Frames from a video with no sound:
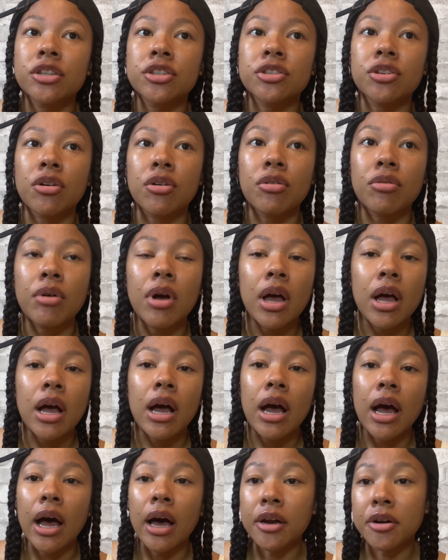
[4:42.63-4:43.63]
So
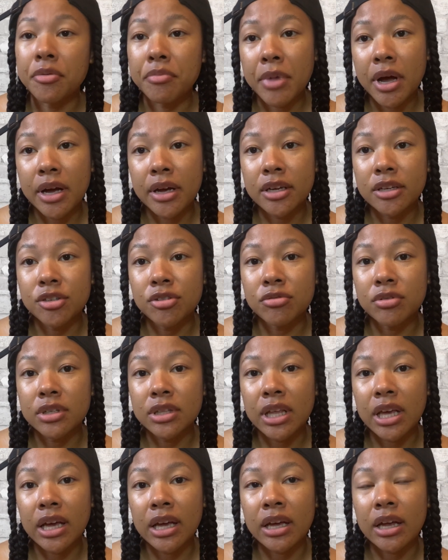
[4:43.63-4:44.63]
I don't mind doing
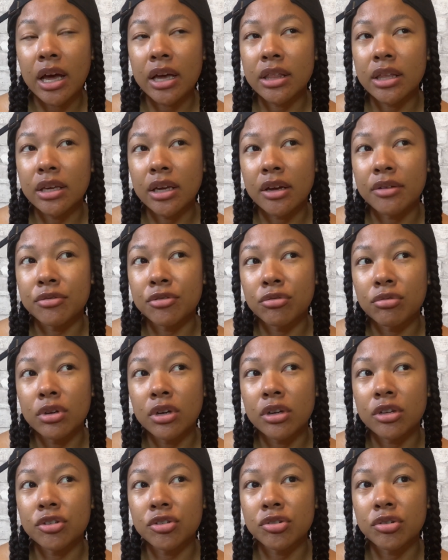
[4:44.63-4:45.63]
that. I think I have
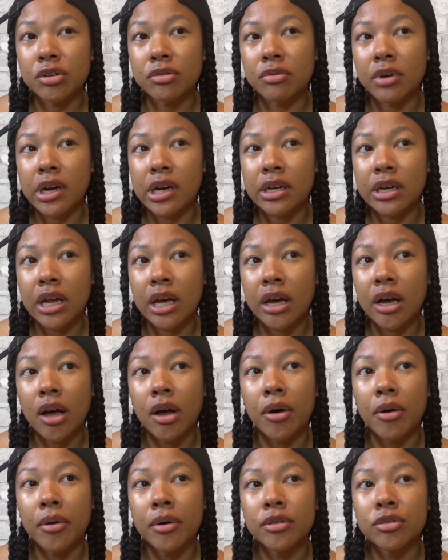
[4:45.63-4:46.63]
300 right
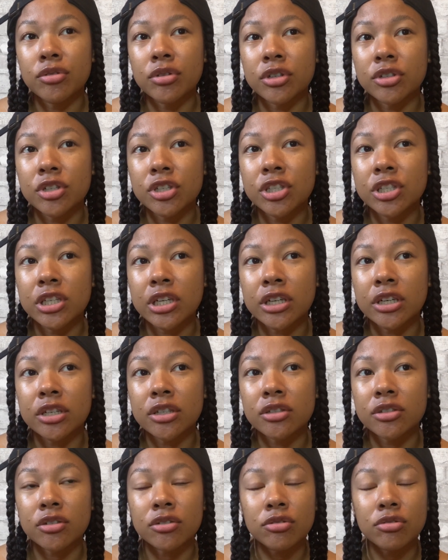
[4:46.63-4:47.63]
now, 300
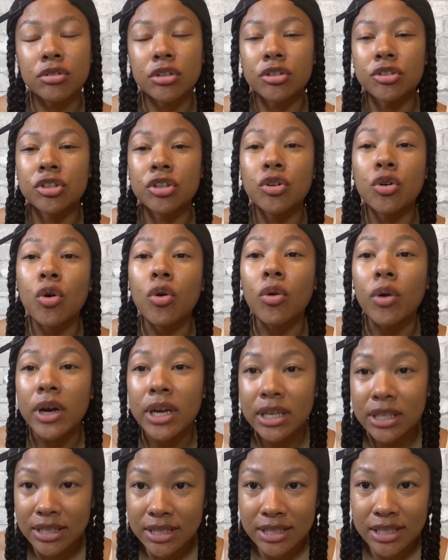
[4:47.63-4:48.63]
shares or 300
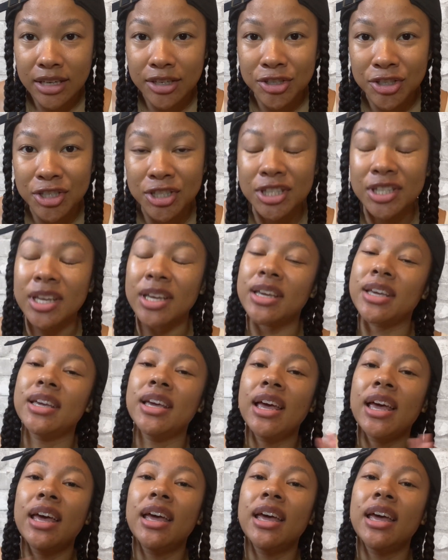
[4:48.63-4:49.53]
coins, I should say.